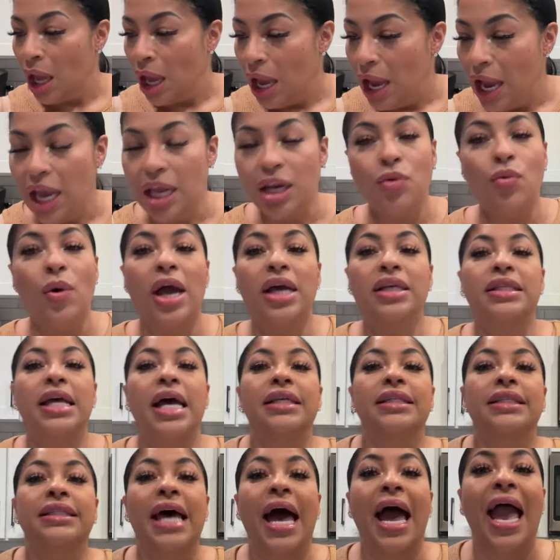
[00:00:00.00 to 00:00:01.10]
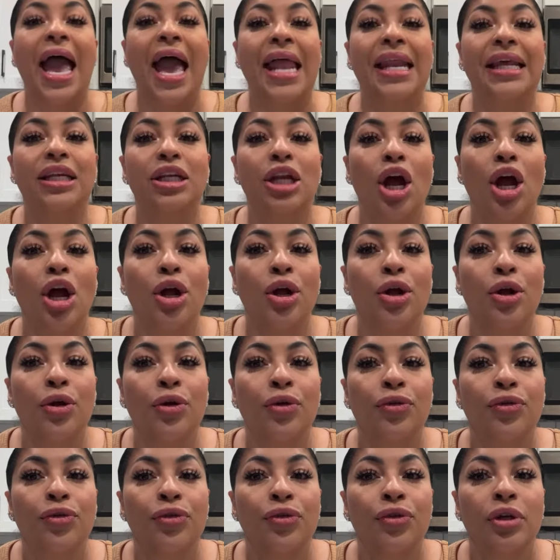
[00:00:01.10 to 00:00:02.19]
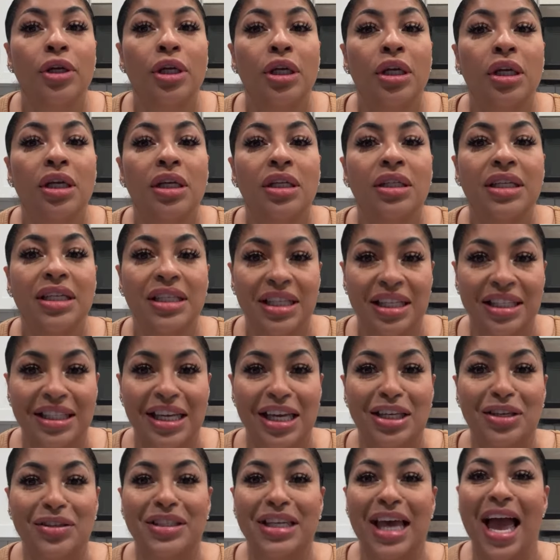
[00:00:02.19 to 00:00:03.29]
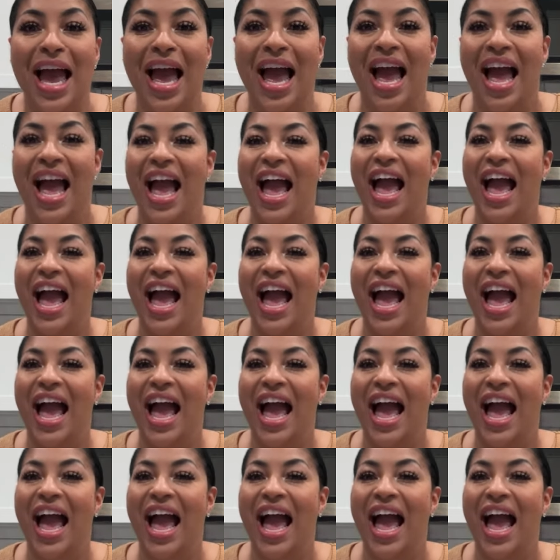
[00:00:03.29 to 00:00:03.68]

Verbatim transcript: Anyways, that sciatic nerve, this will take your time.